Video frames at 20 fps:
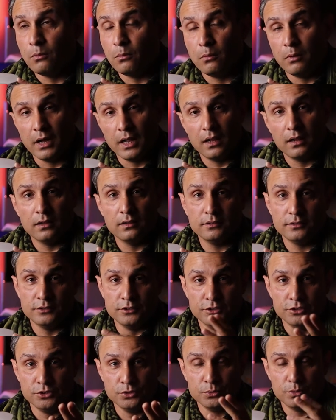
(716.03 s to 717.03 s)
Well,
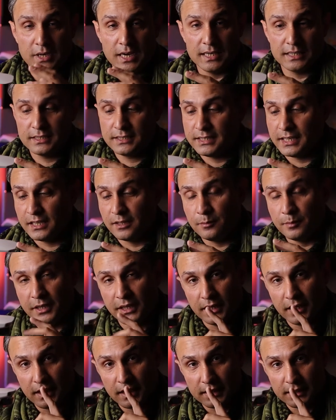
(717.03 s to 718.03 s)
you guys tell
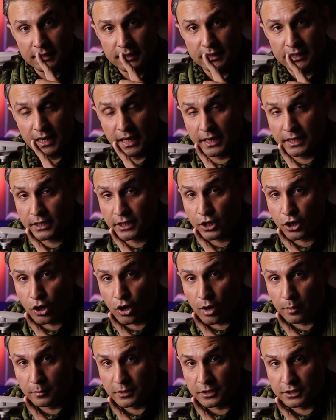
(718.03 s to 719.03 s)
me. A 10
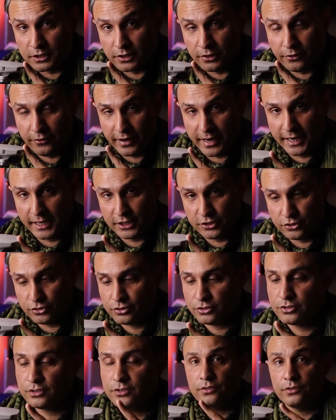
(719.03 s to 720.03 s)
kilometer range,